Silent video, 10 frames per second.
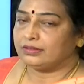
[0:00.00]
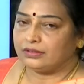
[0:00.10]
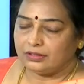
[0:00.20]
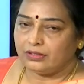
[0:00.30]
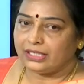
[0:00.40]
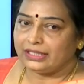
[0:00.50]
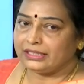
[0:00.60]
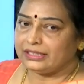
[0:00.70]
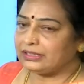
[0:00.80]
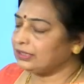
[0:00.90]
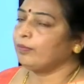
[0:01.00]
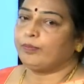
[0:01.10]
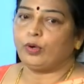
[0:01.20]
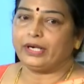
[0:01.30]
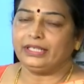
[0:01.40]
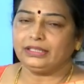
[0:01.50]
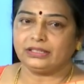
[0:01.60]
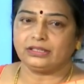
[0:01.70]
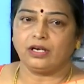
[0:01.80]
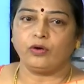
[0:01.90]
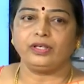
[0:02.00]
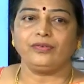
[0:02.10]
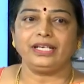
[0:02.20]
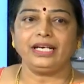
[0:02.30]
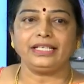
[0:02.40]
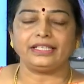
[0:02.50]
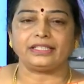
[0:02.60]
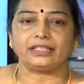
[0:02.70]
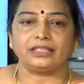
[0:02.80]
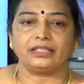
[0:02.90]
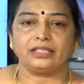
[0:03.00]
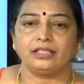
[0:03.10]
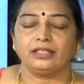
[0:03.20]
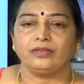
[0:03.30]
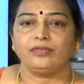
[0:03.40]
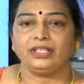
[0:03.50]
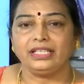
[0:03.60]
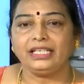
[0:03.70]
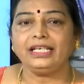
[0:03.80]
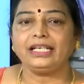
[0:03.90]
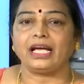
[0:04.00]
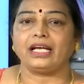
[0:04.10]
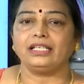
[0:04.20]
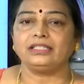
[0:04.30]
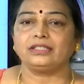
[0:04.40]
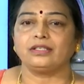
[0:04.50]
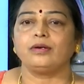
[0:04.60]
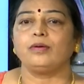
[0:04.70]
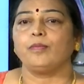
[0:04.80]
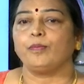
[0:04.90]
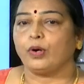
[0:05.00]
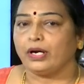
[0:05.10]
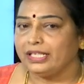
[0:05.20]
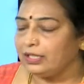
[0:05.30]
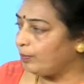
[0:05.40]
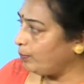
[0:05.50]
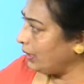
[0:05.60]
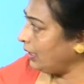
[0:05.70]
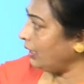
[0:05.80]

Look at these points. How do we read it? We read it as point P,